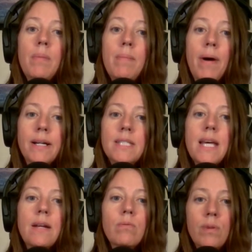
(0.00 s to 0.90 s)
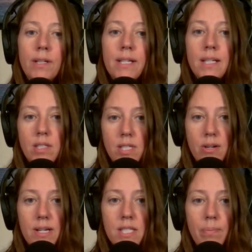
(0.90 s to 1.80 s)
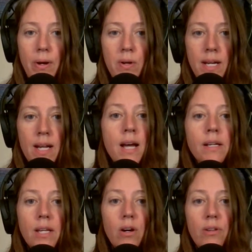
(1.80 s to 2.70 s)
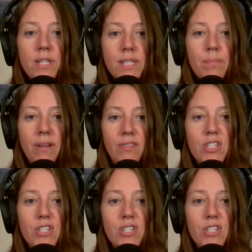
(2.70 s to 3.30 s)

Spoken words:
mindset and really get serious about it that all of a sudden my vision